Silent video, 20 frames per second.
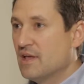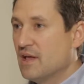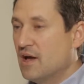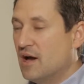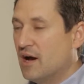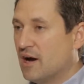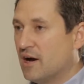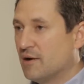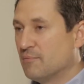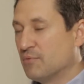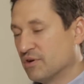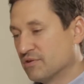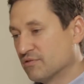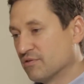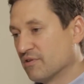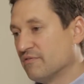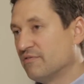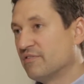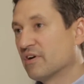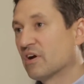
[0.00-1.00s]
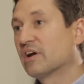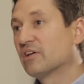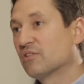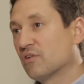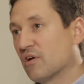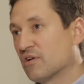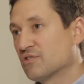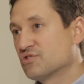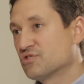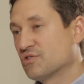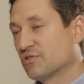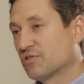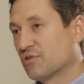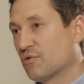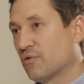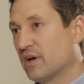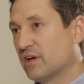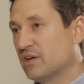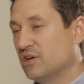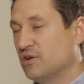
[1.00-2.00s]
Under a very large
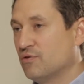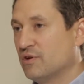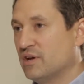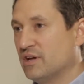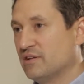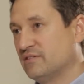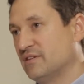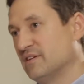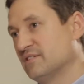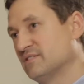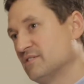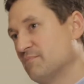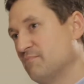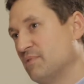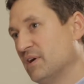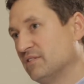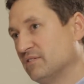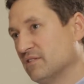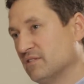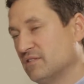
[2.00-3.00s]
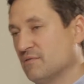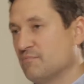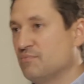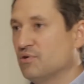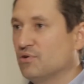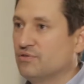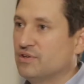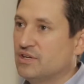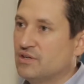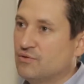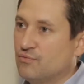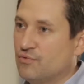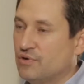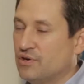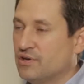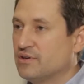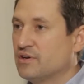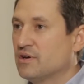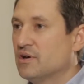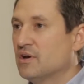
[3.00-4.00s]
earthquake, you would anticipate that the building
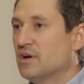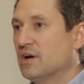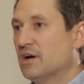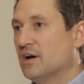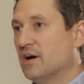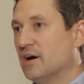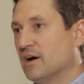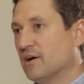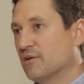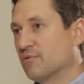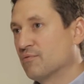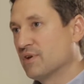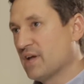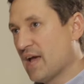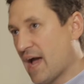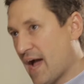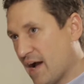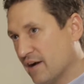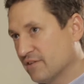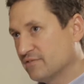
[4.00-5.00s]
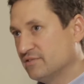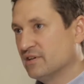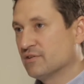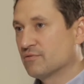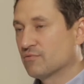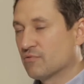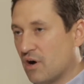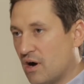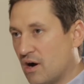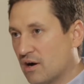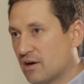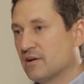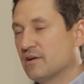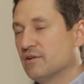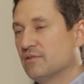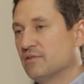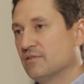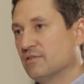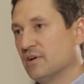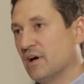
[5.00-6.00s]
would react and rock
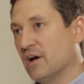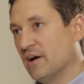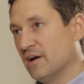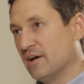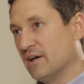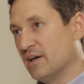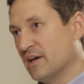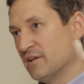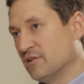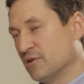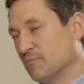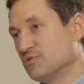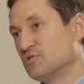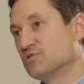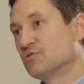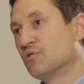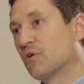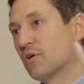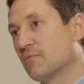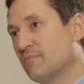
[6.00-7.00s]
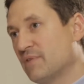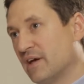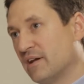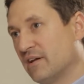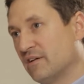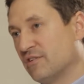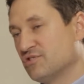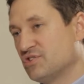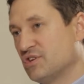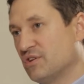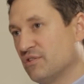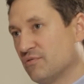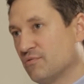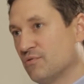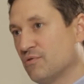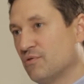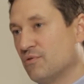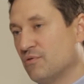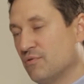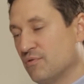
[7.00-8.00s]
and absorb that energy
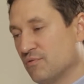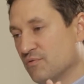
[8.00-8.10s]
through